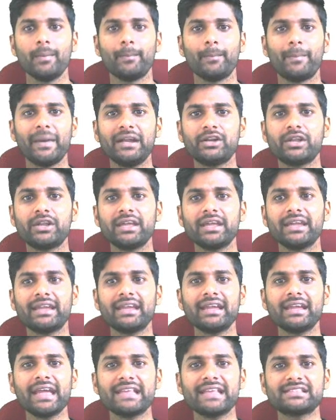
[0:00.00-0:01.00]
By
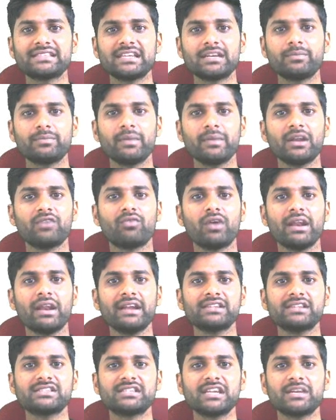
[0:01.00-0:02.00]
taking a statement 1
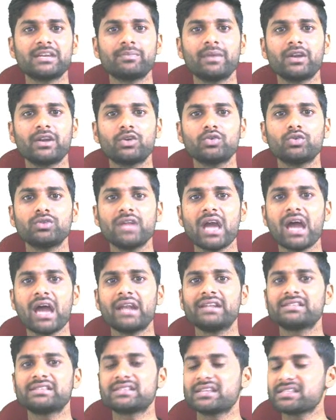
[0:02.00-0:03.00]
and statement 2, they
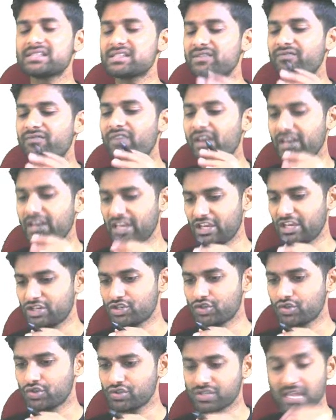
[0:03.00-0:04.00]
are discussing for
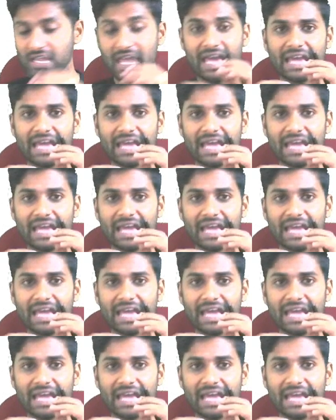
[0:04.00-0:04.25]
ratios.